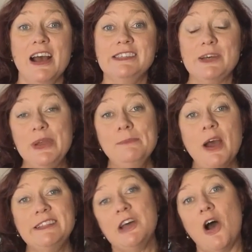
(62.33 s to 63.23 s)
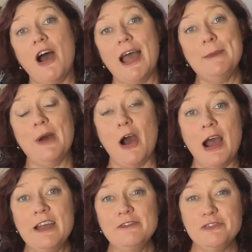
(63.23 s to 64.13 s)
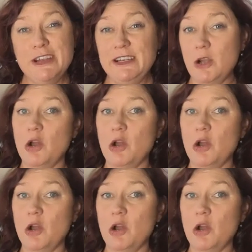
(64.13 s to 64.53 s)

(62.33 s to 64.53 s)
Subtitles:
So in my time, I've written